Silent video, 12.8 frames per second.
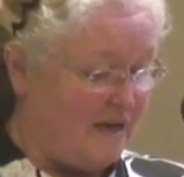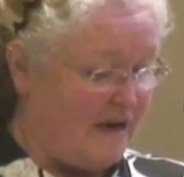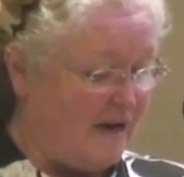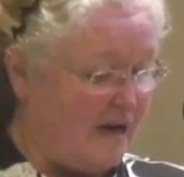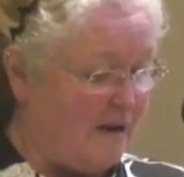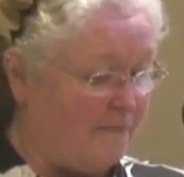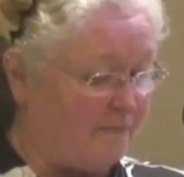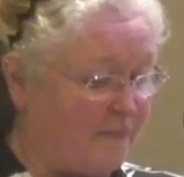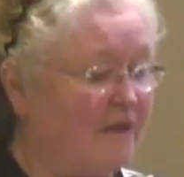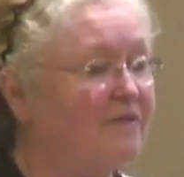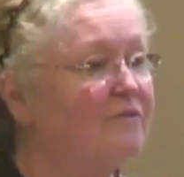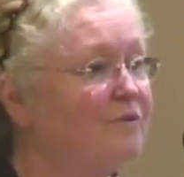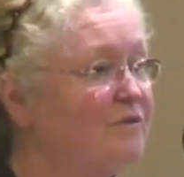Um,
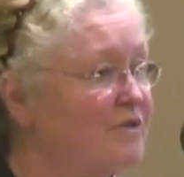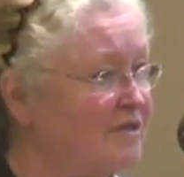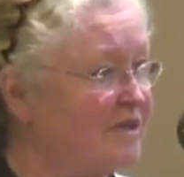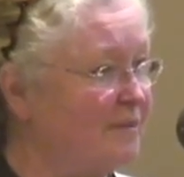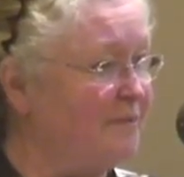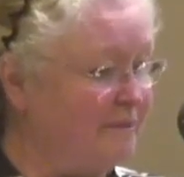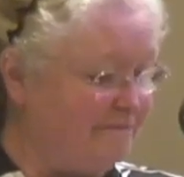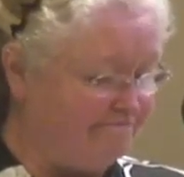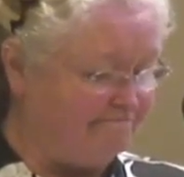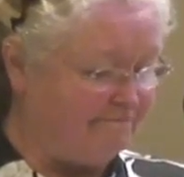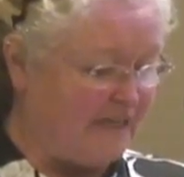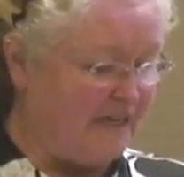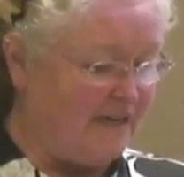the rules are simple.
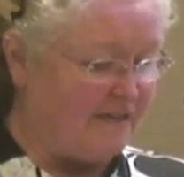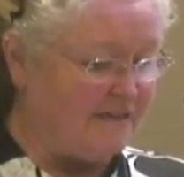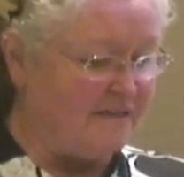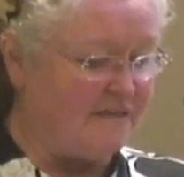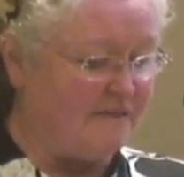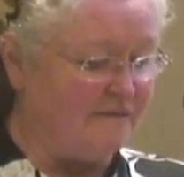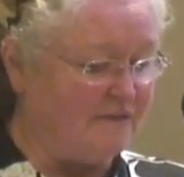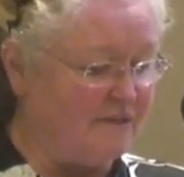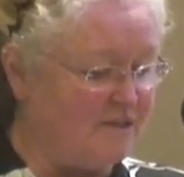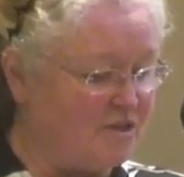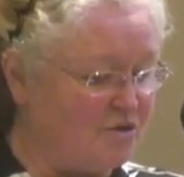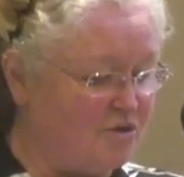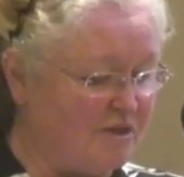It's civil
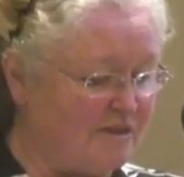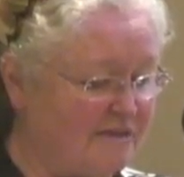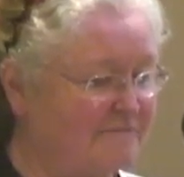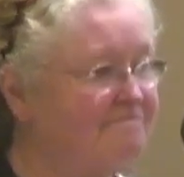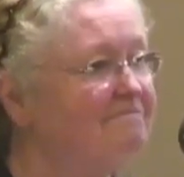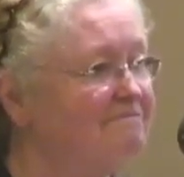discourse,